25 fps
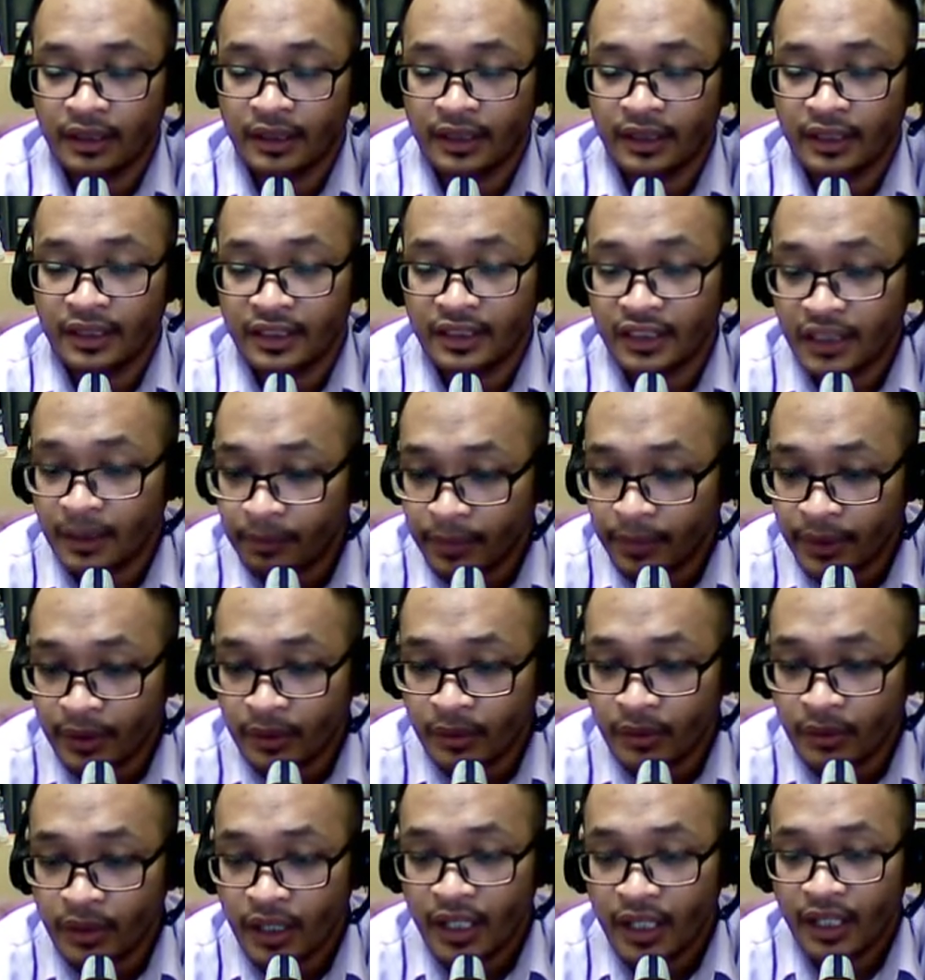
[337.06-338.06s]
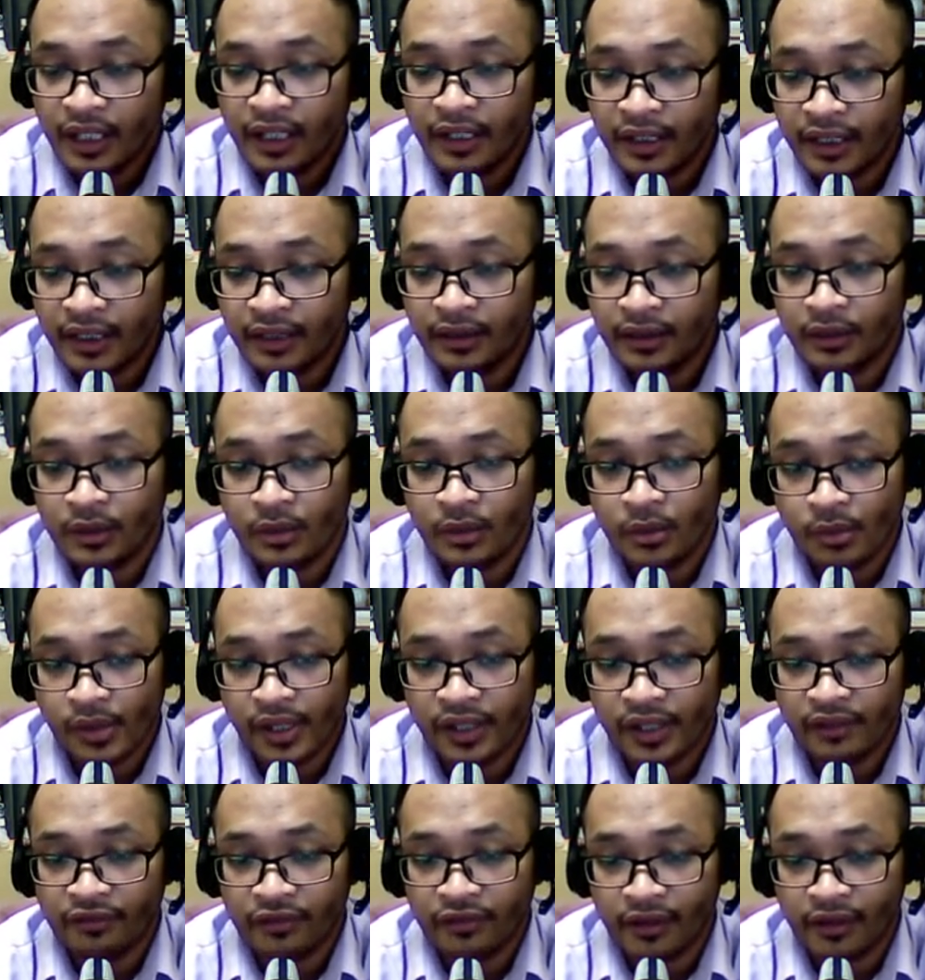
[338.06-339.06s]
CPU need to
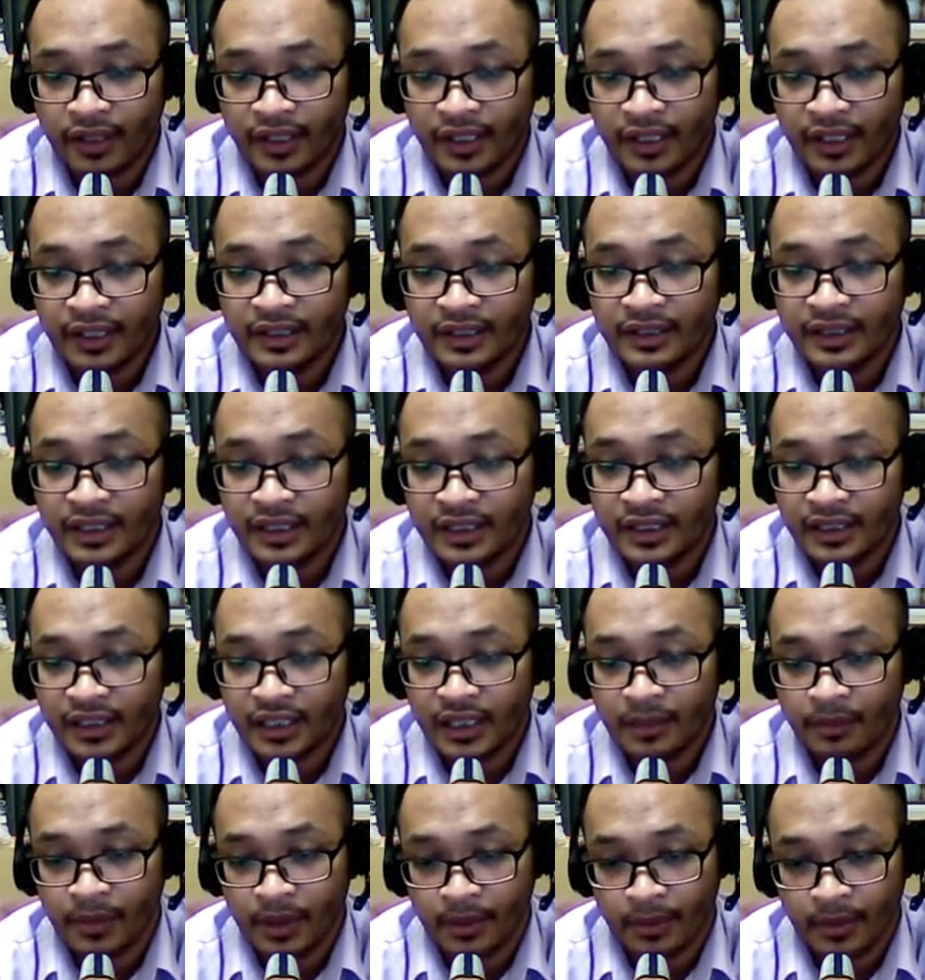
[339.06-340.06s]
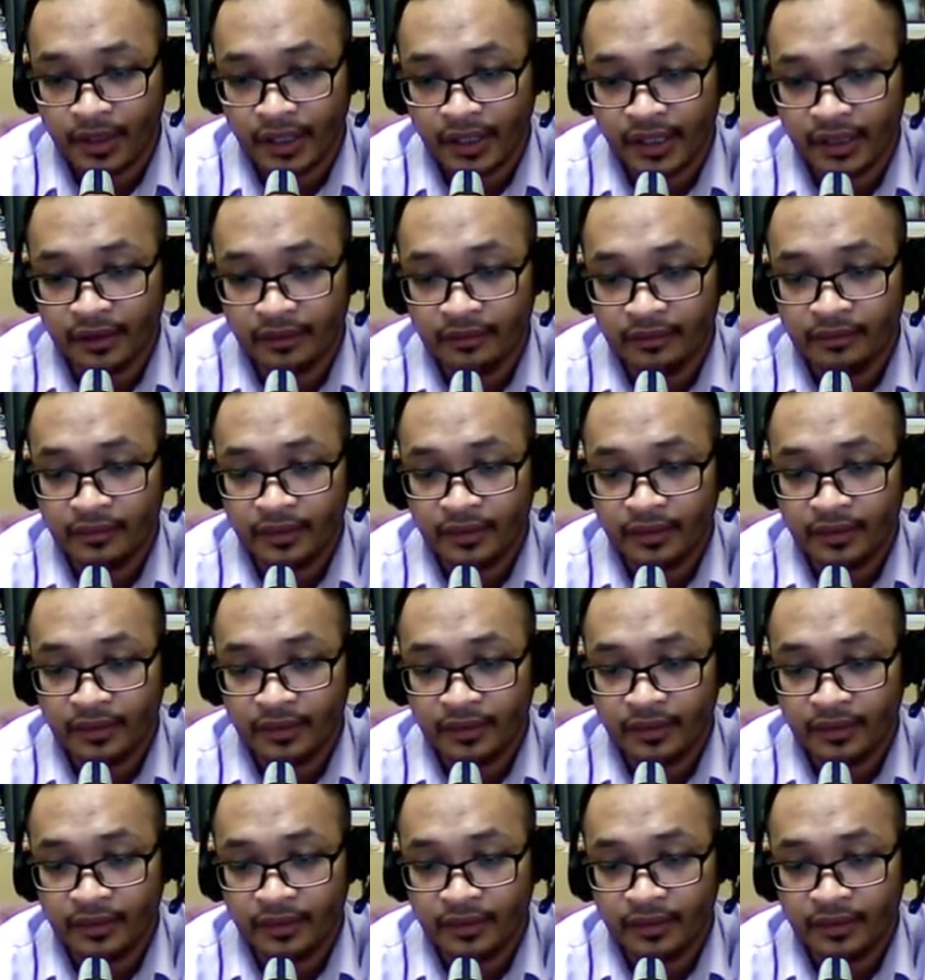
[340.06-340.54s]
wait for the system memory.